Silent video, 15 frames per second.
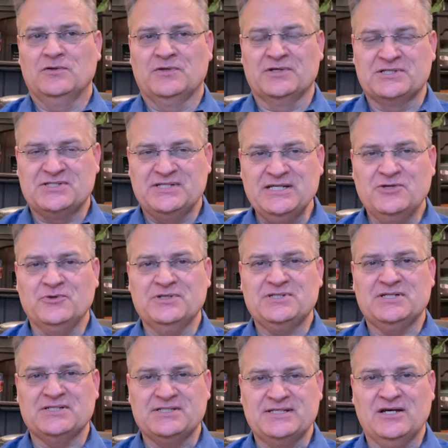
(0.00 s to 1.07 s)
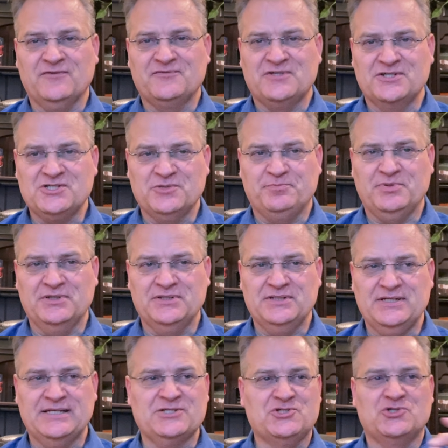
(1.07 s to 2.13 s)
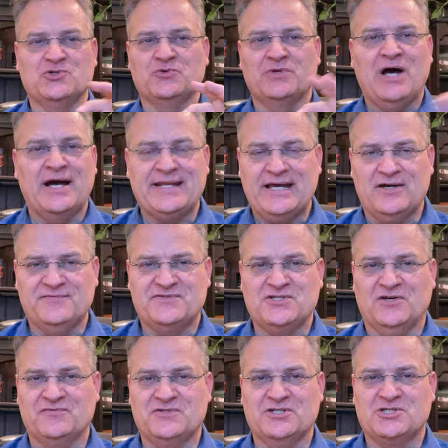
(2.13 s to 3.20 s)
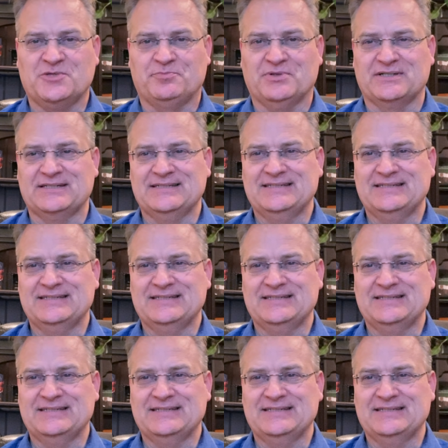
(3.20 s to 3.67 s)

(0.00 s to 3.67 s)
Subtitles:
The secret to self-discipline is to not have self-discipline.